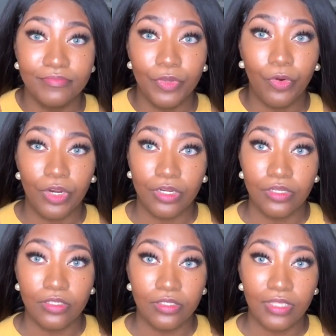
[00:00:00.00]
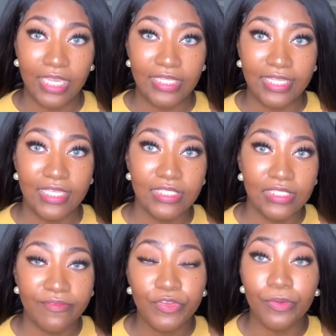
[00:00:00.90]
or like this.
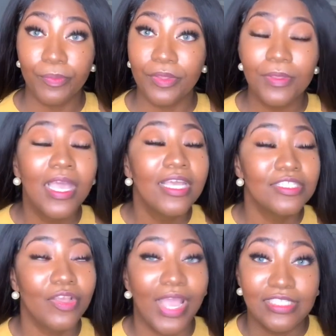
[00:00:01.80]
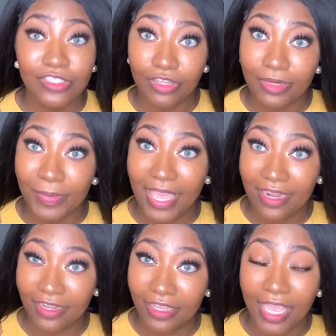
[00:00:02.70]
If you're, so I just started
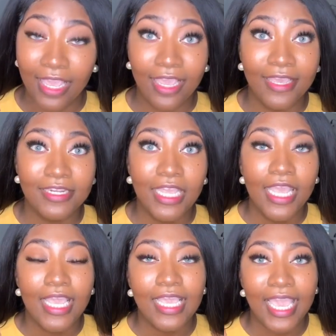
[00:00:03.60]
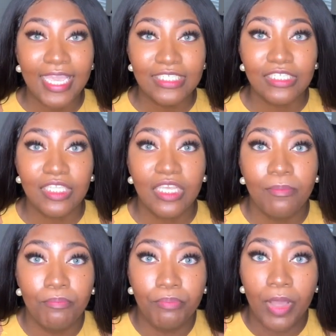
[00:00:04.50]
padding and it actually
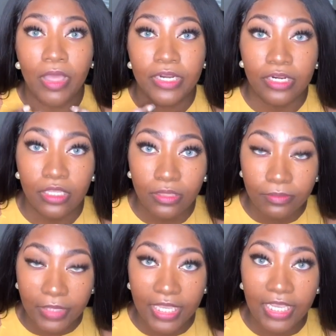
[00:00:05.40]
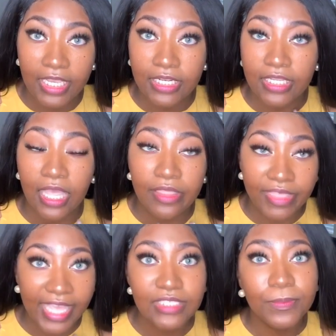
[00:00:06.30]
bought it up, and
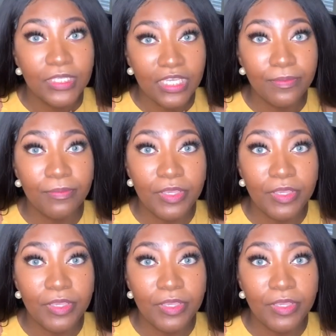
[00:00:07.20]
that's been keeping me